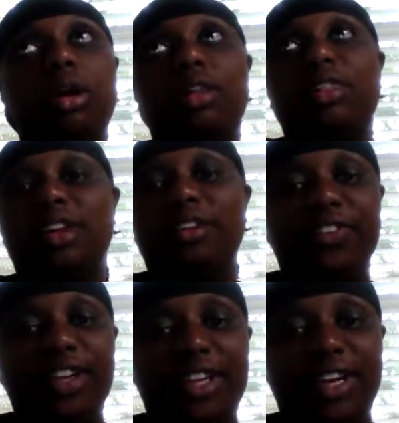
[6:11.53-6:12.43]
they're
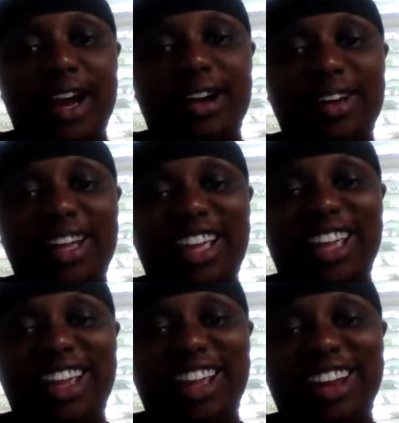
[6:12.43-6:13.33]
freaking out
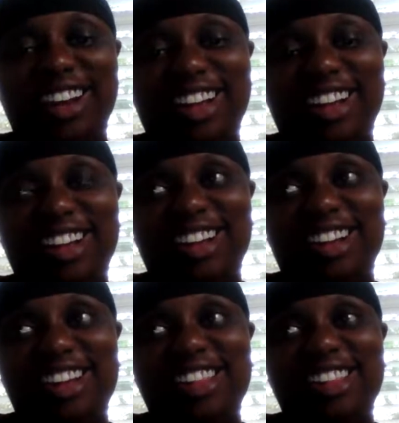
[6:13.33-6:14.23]
and
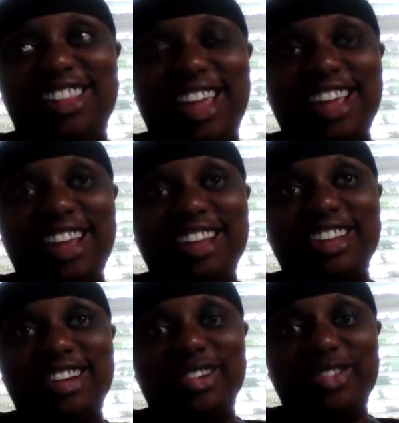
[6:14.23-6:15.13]

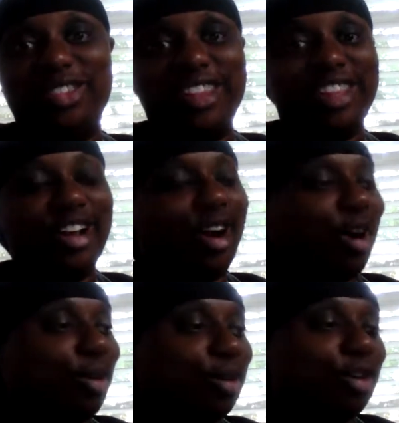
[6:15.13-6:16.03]
they're
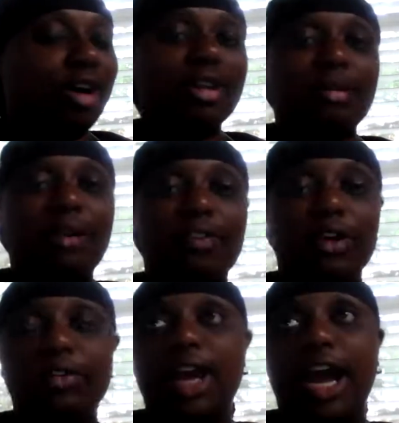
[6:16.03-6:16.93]
all calling my
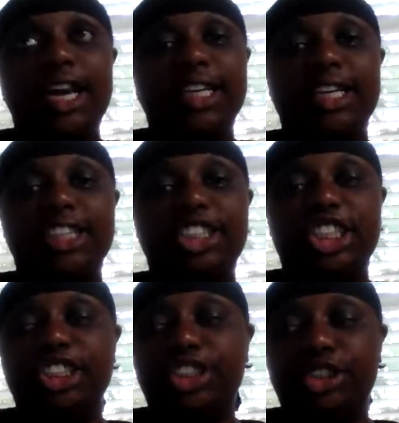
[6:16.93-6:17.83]
phone. I didn't get a
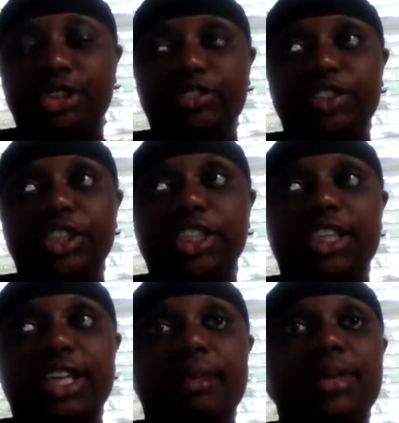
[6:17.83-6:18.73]
chance to even look
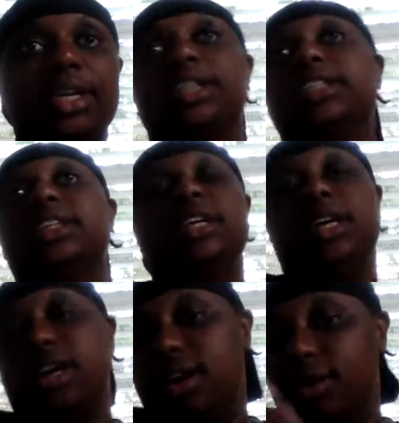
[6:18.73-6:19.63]
at that because
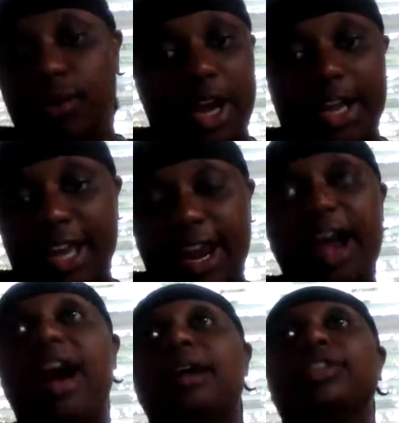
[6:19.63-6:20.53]
when I got
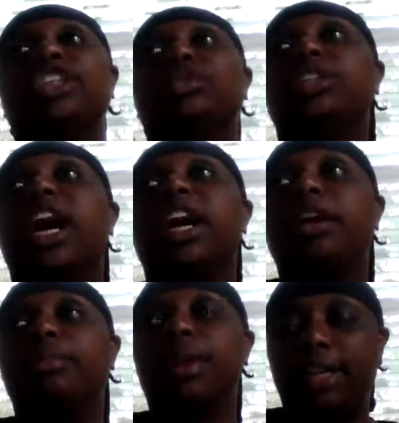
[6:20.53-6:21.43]
out, I was so
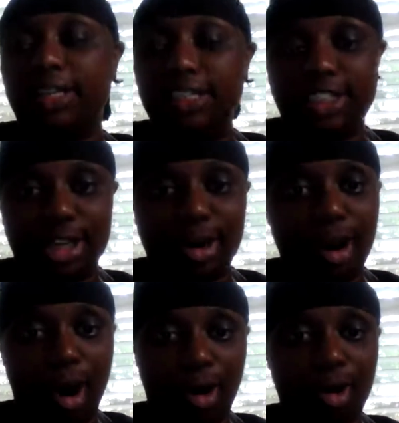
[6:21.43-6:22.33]
tired, but I needed to go
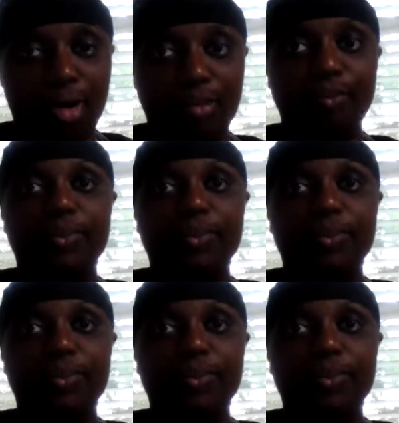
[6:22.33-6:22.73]
home.